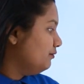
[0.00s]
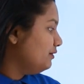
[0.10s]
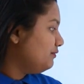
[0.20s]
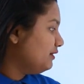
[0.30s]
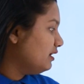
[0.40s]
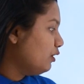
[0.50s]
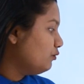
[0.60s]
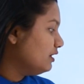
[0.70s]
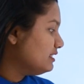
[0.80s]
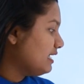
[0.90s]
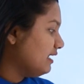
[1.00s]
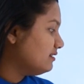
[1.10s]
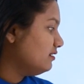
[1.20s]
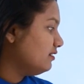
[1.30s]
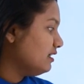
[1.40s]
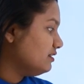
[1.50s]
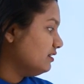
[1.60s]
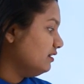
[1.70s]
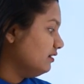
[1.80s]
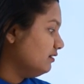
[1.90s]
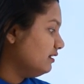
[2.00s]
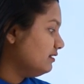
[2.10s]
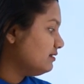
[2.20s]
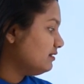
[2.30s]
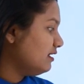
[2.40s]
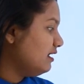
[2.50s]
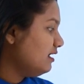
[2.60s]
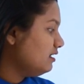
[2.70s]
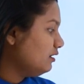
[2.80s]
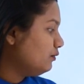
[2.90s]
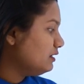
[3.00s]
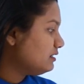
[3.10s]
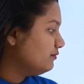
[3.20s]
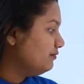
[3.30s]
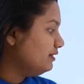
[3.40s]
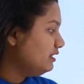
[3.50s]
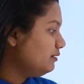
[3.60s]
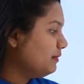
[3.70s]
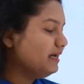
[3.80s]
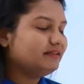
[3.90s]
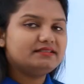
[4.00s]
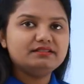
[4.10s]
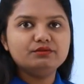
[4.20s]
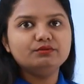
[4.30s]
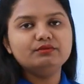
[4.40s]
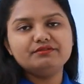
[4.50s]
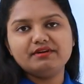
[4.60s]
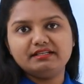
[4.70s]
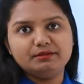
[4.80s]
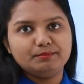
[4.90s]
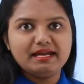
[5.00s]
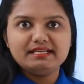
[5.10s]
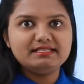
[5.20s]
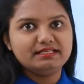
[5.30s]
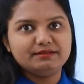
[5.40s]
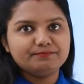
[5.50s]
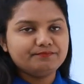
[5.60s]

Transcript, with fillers: we'll figure out what is acceleration here that is a equals v minus u divided by t.